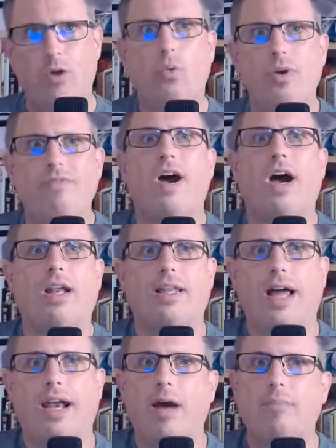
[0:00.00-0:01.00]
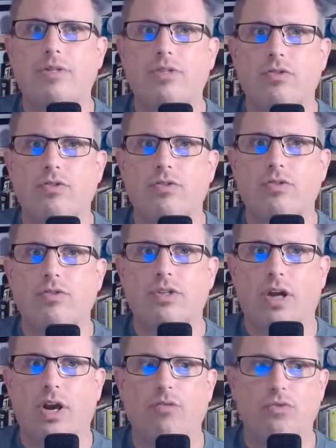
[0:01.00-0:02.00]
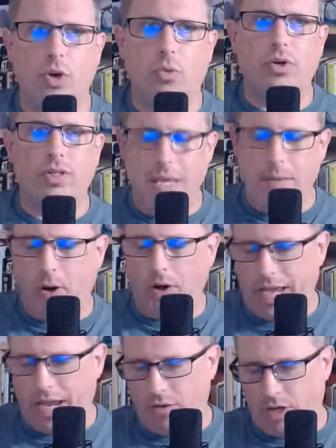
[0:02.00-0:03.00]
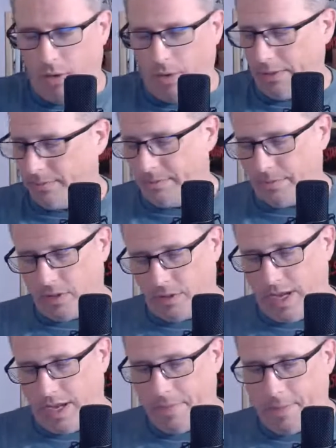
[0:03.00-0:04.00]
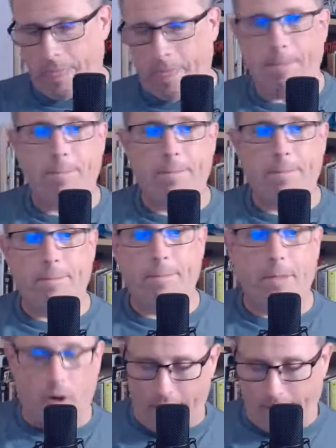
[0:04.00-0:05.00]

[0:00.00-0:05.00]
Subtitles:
We've got a lot of episodes to go. So we'll keep our count going. Okay. All right.